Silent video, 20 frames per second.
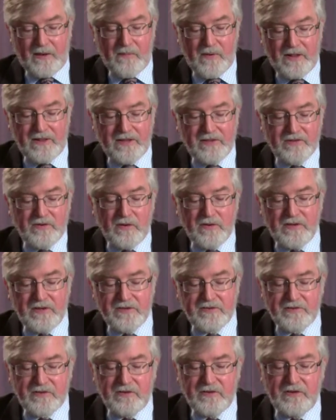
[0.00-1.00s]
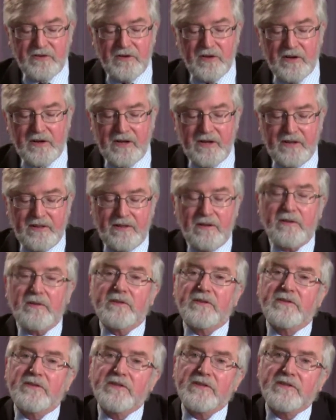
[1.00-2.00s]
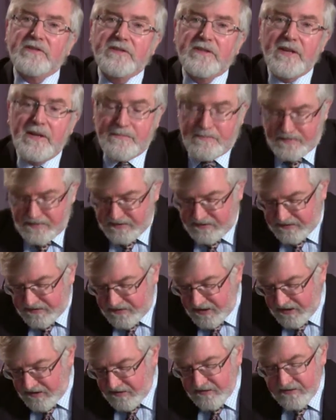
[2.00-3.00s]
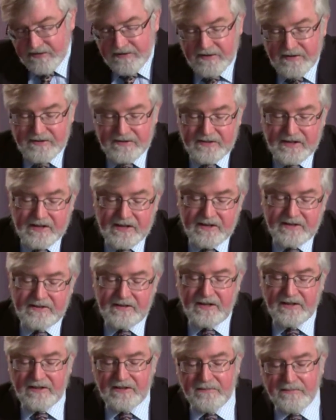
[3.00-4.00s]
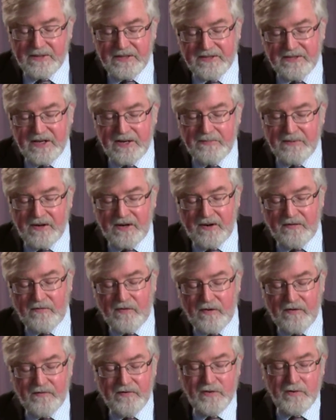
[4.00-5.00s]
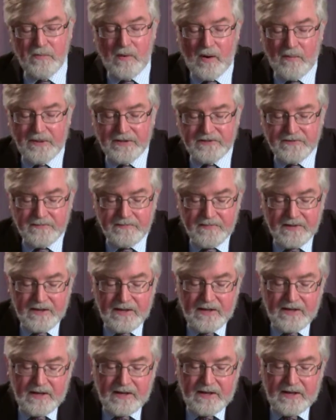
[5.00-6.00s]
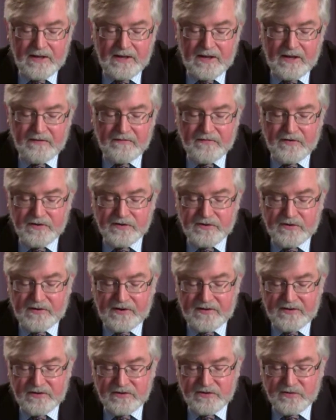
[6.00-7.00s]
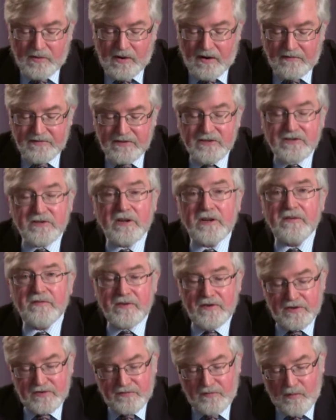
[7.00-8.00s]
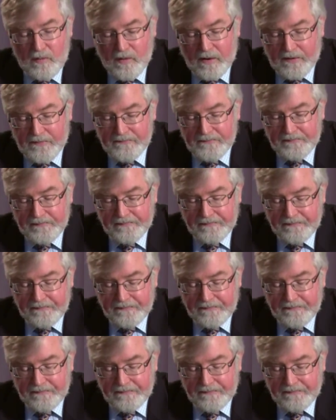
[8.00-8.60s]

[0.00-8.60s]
I want, let's go, let look a little just deep, digger, dig it a little bit deeper here for a few moments in 1 Corinthians 12. And let's look at verse 4.